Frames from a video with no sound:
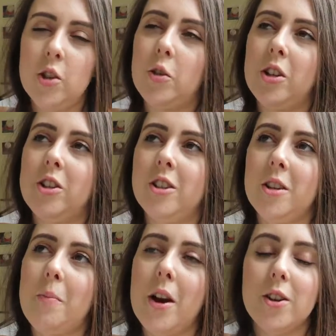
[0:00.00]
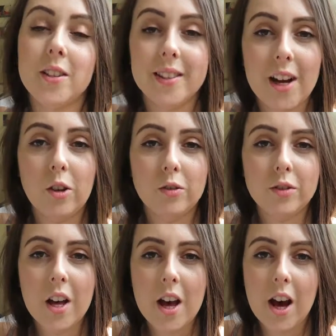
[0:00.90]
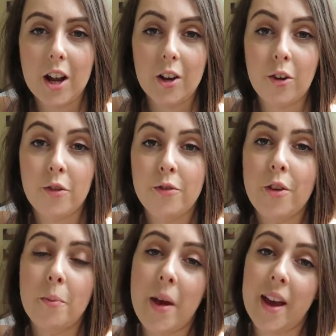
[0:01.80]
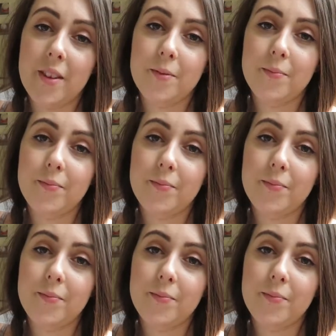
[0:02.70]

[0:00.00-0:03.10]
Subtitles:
and you can learn about yourself a lot from it.